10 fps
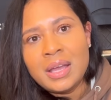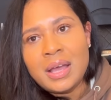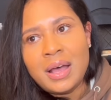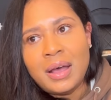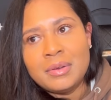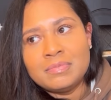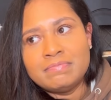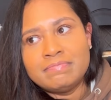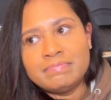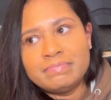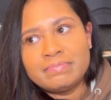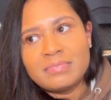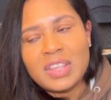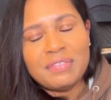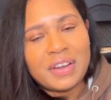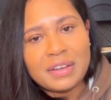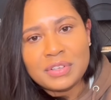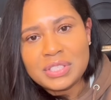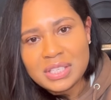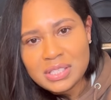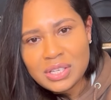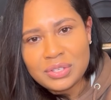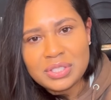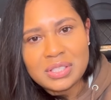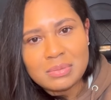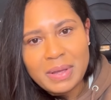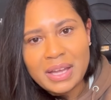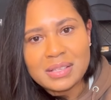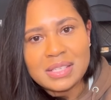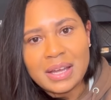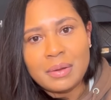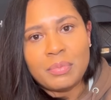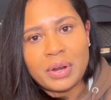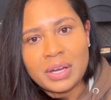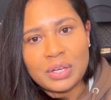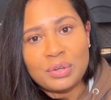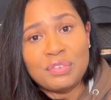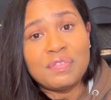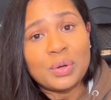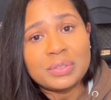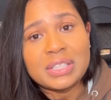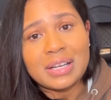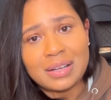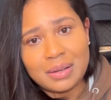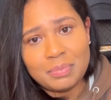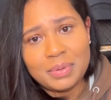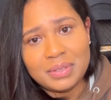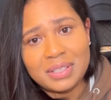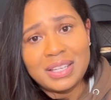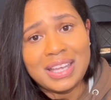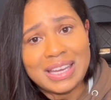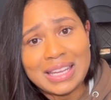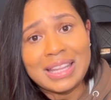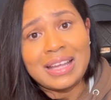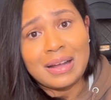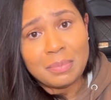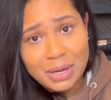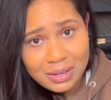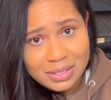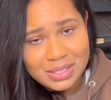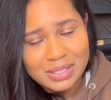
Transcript: 5 or 6 years, this bag sat brand new, folded up in a box.